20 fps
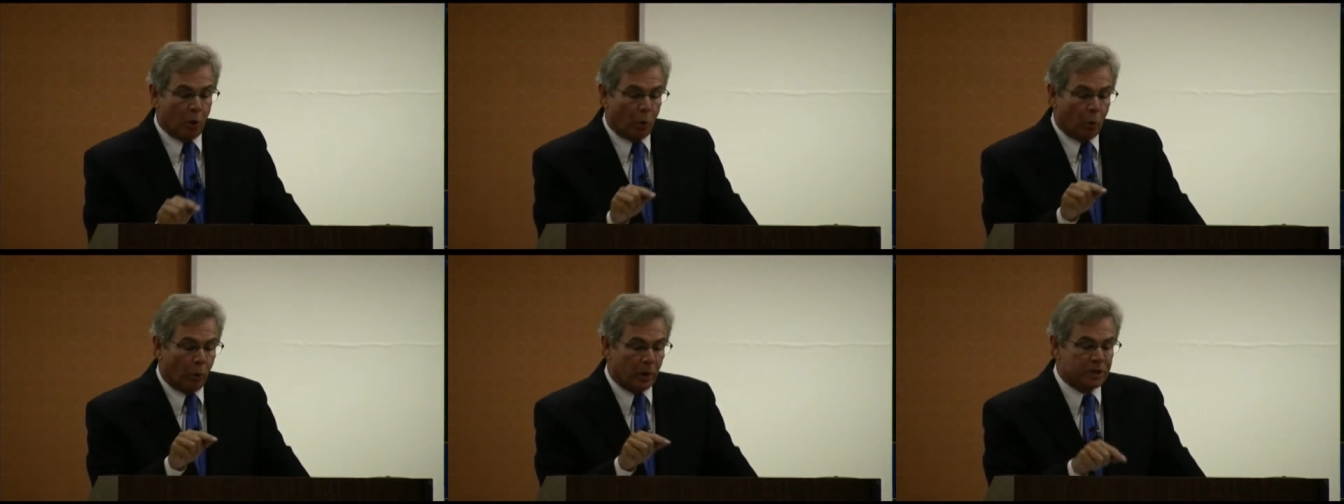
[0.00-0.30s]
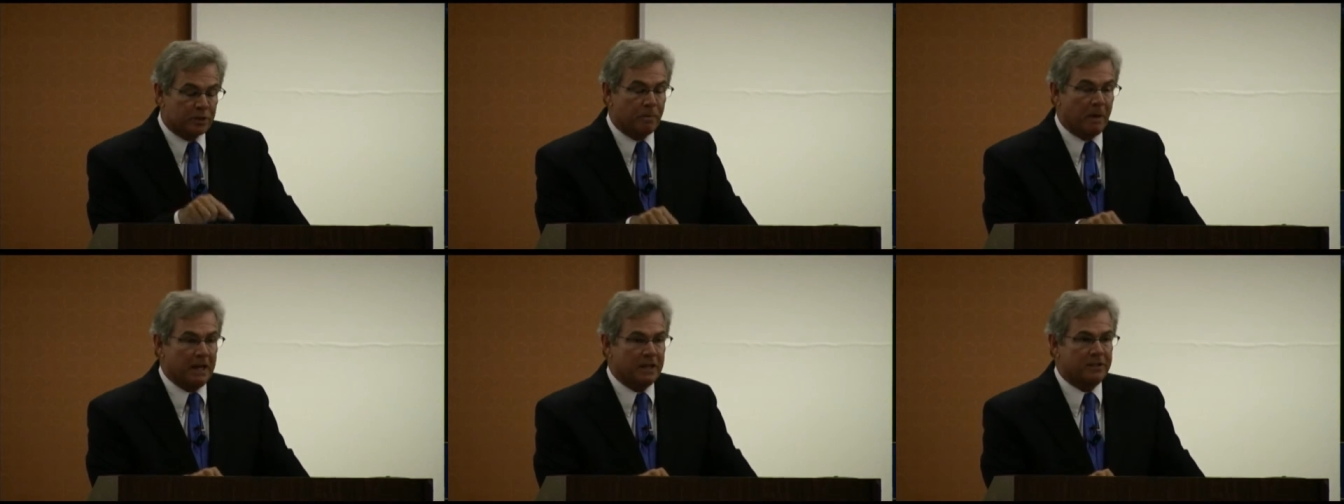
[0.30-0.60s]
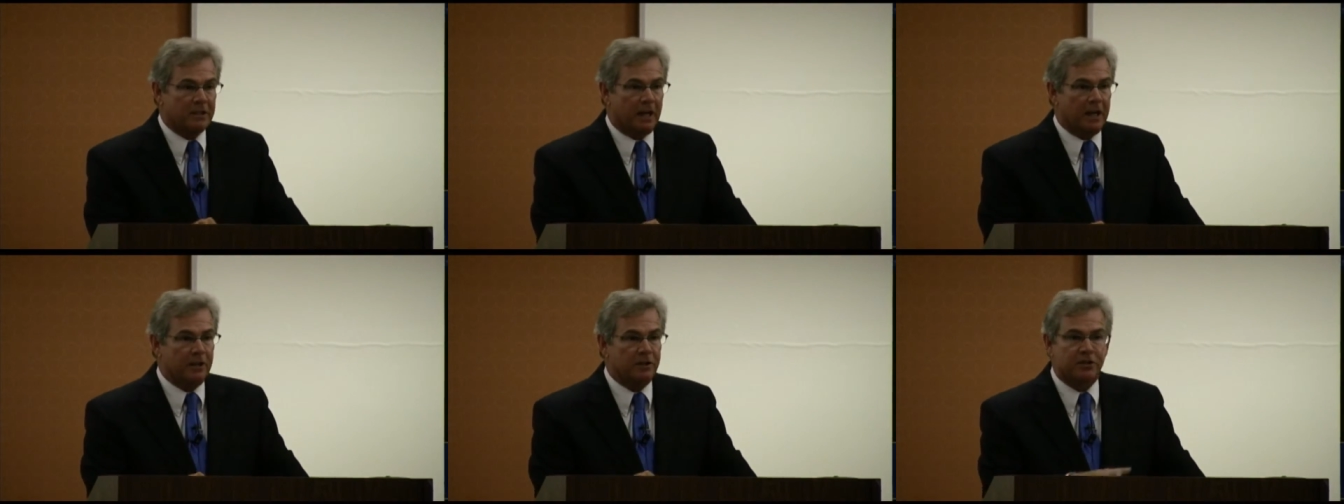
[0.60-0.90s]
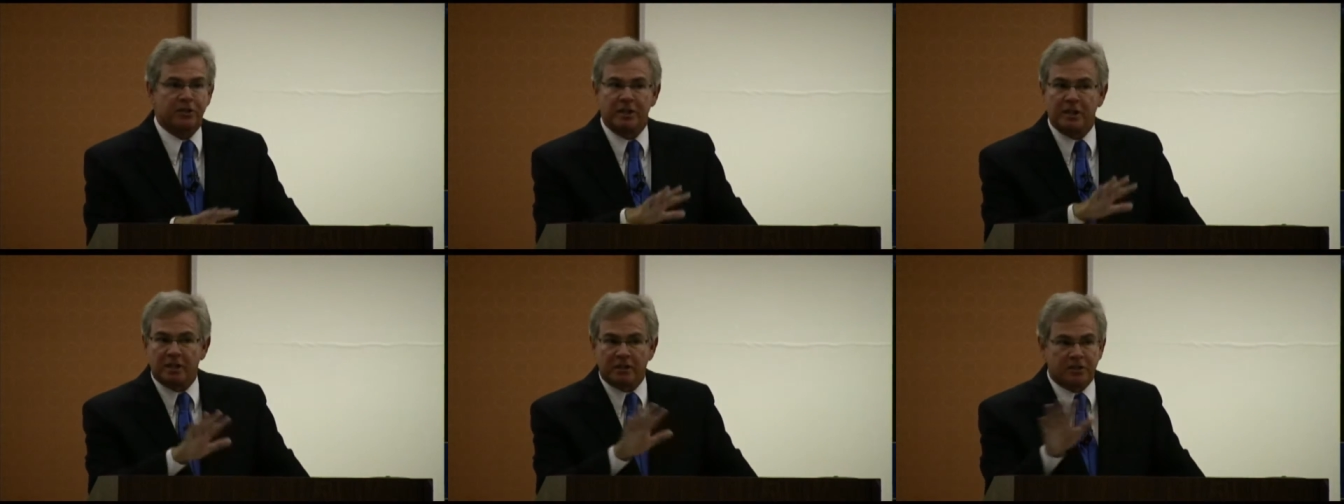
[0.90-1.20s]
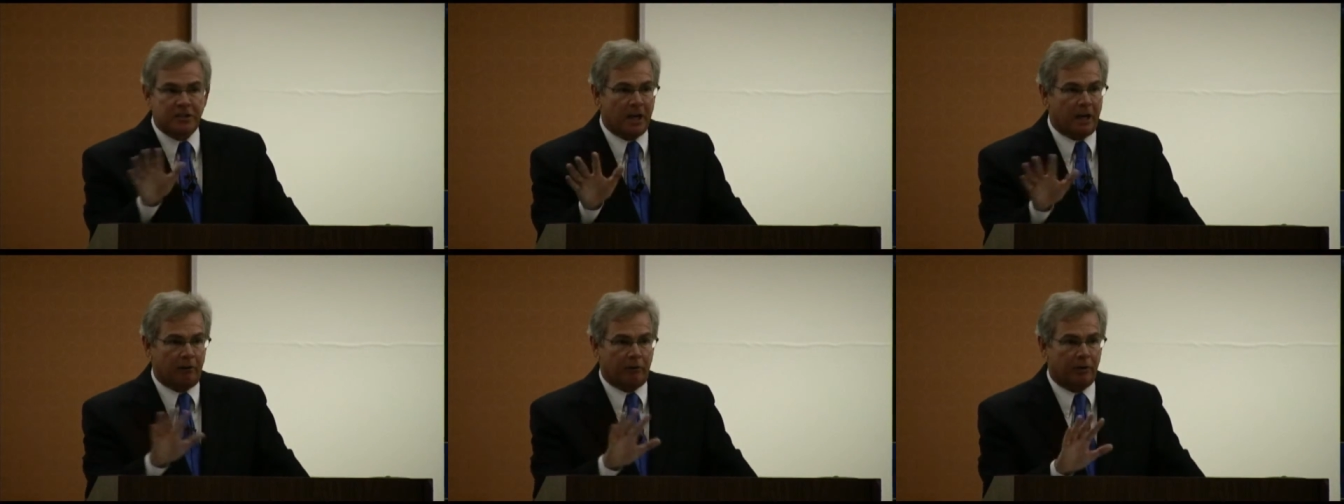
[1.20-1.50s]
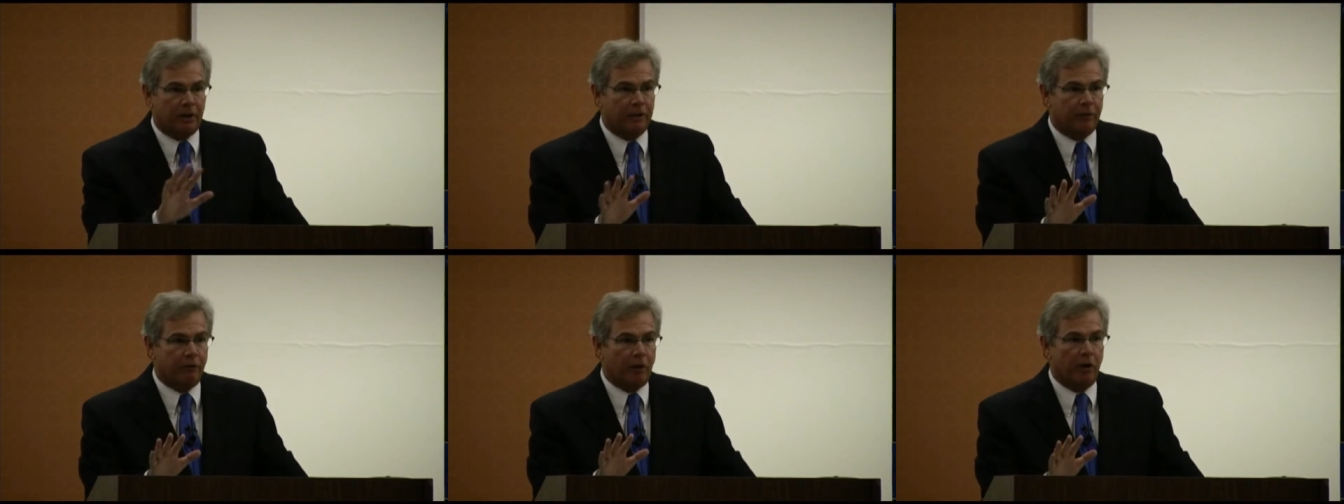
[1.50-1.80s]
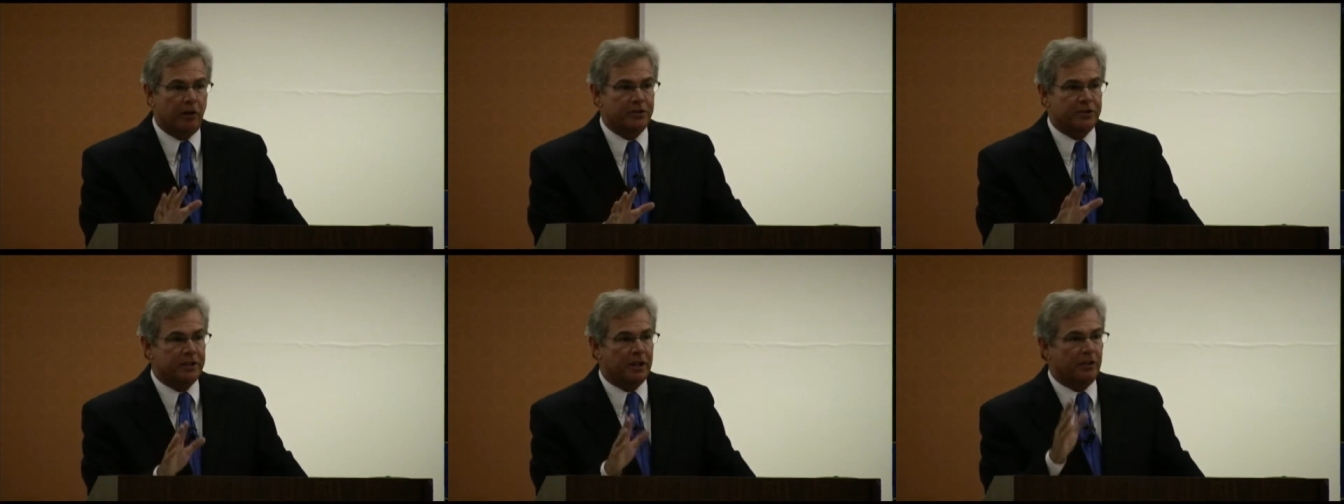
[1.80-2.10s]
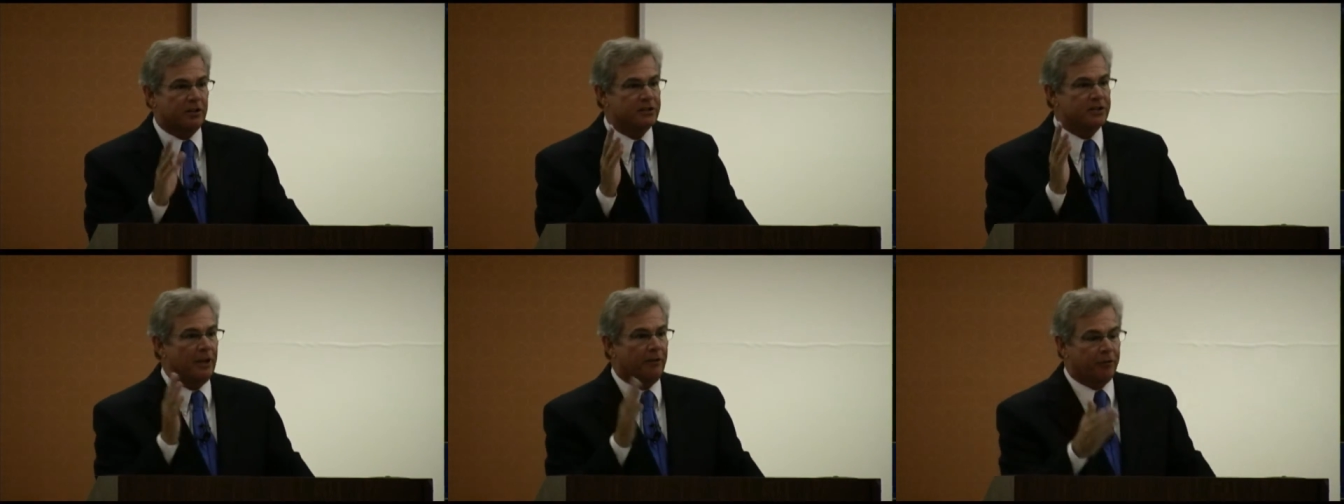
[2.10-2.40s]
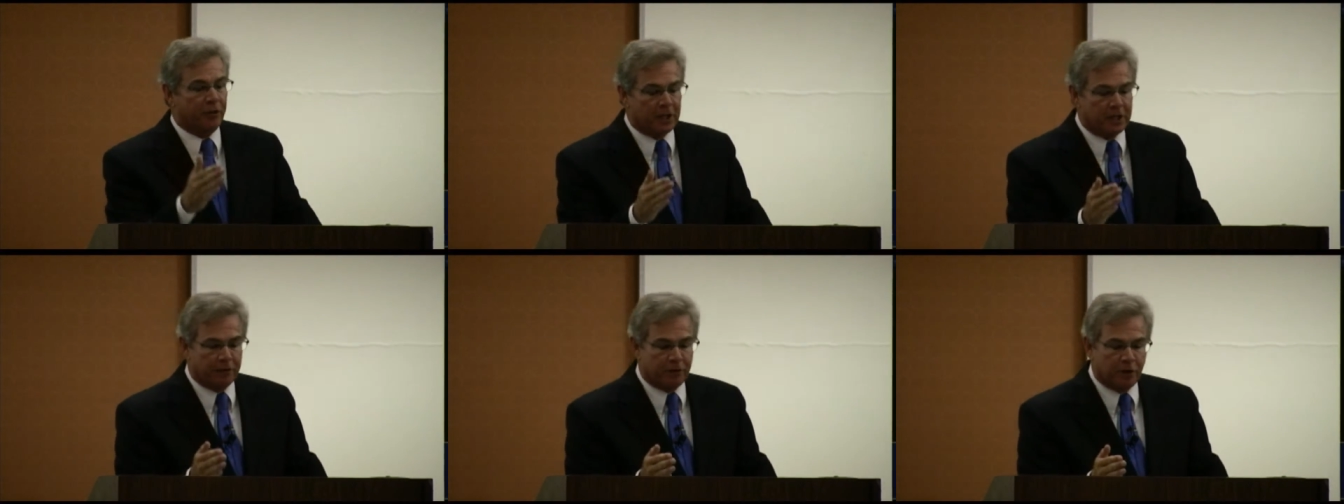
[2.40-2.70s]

which maintains the integrity of all cells. Now think of